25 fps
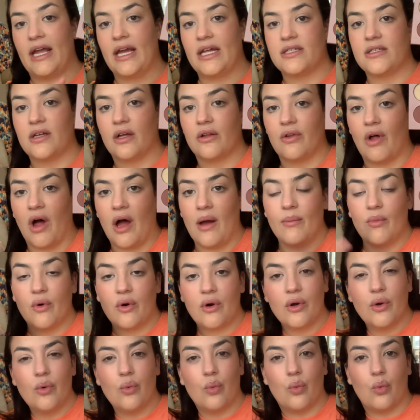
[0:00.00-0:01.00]
It's a lot
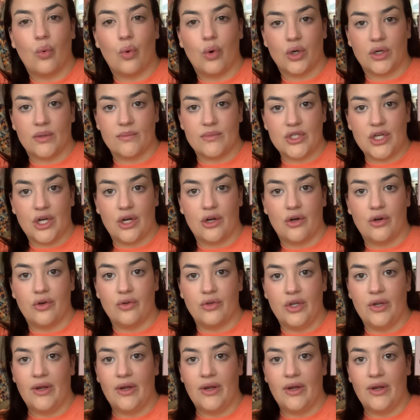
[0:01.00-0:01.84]
more warm tone.